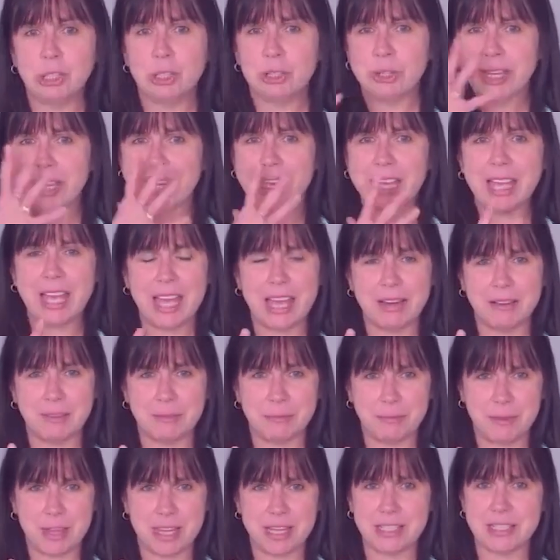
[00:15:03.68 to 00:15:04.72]
looking
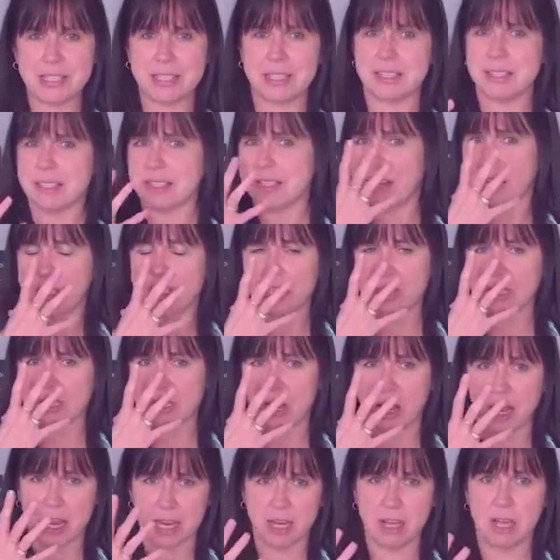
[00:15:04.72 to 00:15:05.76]
at faces, not
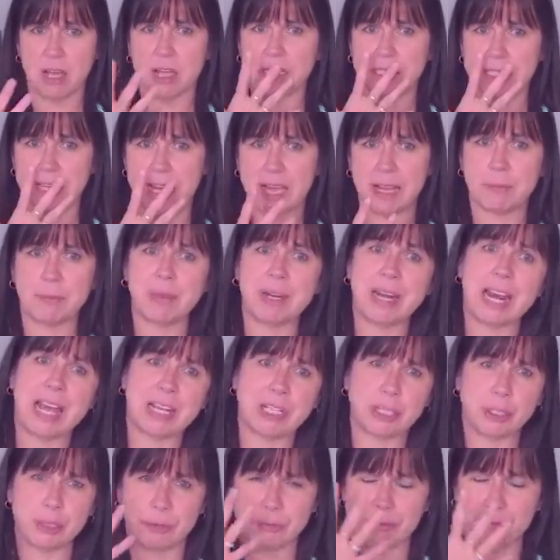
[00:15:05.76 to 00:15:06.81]
just eye contact, but
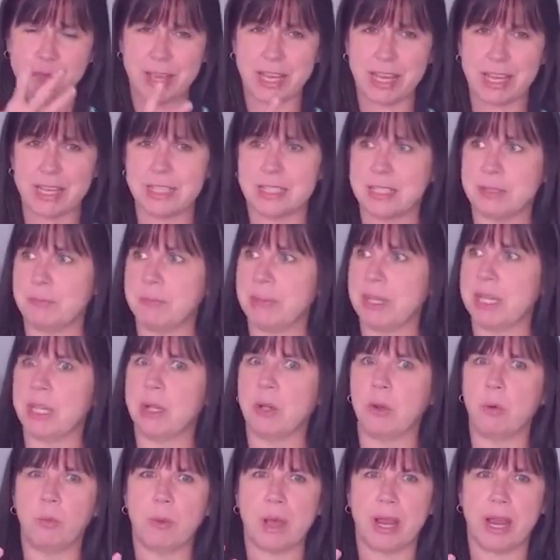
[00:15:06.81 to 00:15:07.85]
at your face,
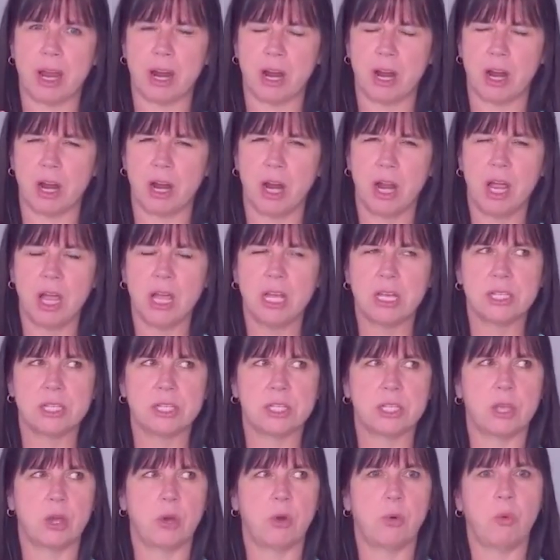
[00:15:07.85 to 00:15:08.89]
being aware.
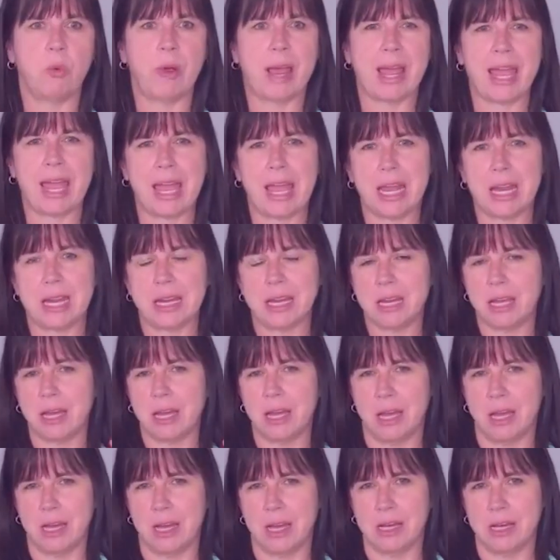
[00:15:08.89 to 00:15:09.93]
So
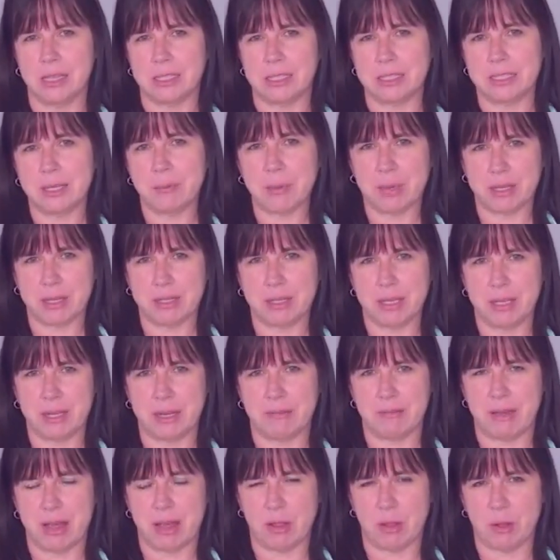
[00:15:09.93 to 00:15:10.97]
when uh, typically
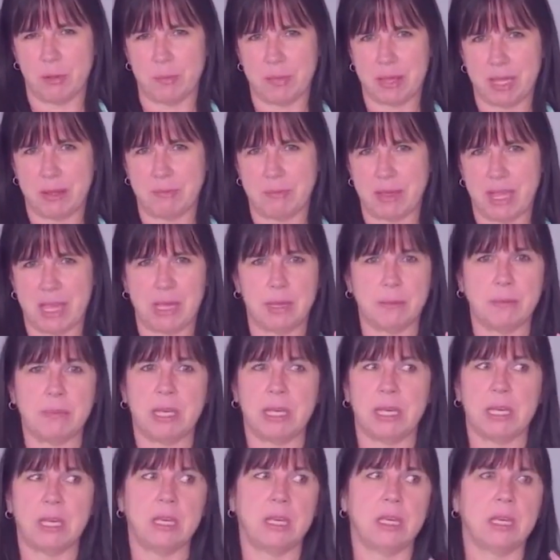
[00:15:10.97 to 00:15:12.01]
developing
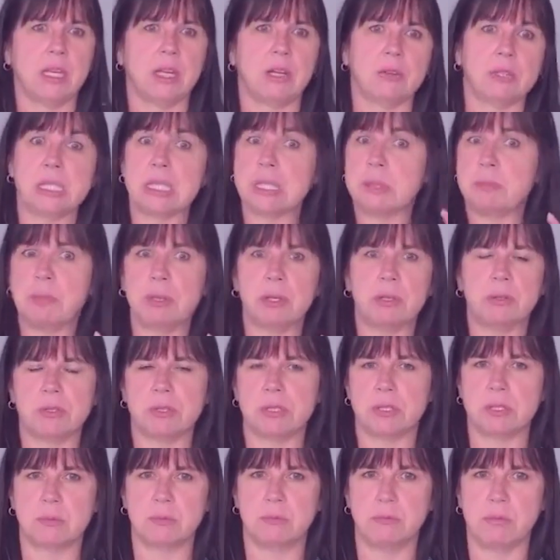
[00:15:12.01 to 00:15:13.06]
baby, you know,
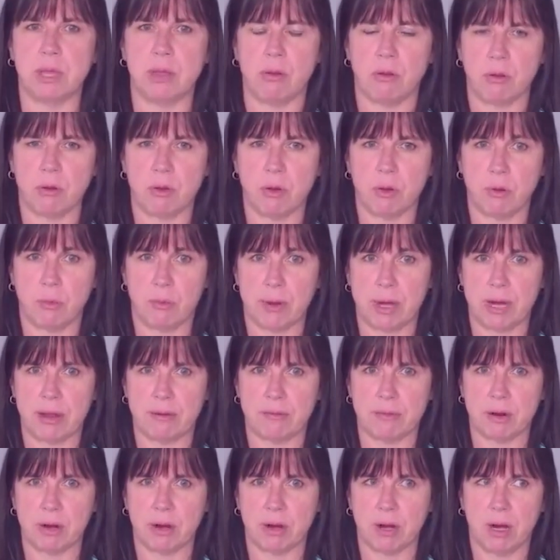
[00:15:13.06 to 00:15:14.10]
spills milk or
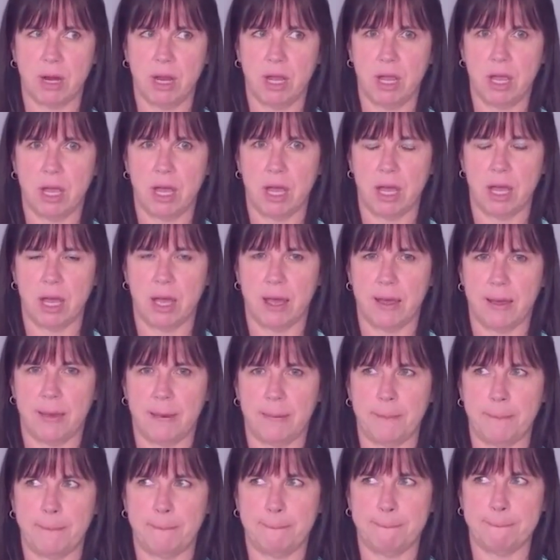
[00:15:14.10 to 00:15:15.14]
whatever,
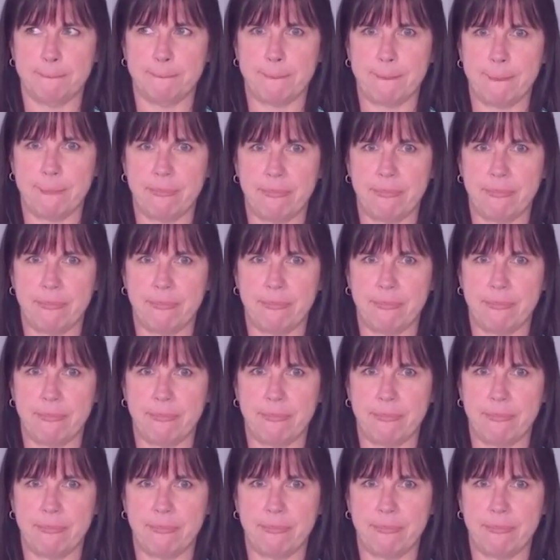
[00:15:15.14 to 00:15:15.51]
um,